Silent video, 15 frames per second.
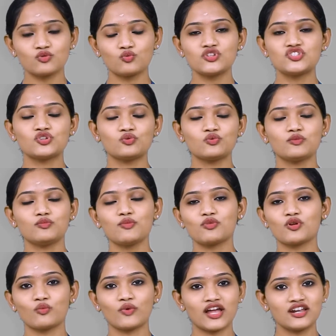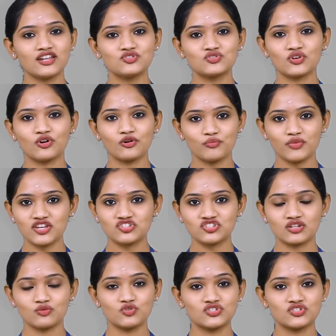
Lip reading: which you will be providing to your patient,